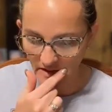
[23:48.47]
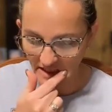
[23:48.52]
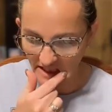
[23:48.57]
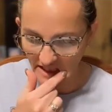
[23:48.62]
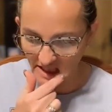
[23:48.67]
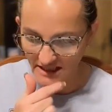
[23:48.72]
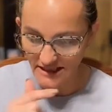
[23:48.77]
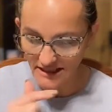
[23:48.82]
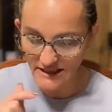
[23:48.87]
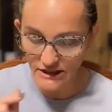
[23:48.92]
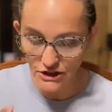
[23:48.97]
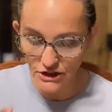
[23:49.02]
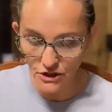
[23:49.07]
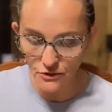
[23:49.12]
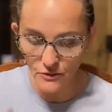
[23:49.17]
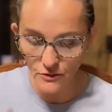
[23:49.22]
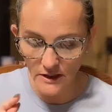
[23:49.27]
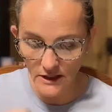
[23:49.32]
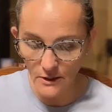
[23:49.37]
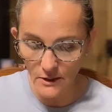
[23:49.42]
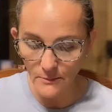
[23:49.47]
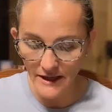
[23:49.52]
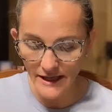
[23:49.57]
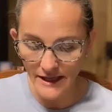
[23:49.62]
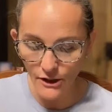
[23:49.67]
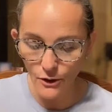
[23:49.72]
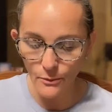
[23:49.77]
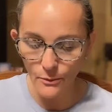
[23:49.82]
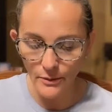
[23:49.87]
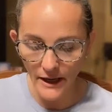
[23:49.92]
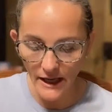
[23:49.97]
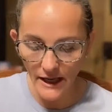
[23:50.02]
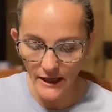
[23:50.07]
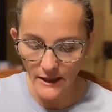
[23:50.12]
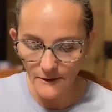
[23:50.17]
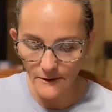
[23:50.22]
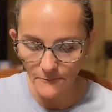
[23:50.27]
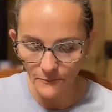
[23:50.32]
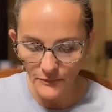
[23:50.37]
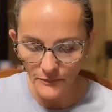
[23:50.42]
who listen to him and
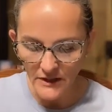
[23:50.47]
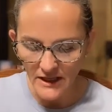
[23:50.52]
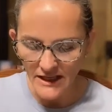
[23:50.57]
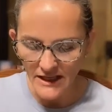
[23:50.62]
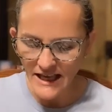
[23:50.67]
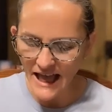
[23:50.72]
obey.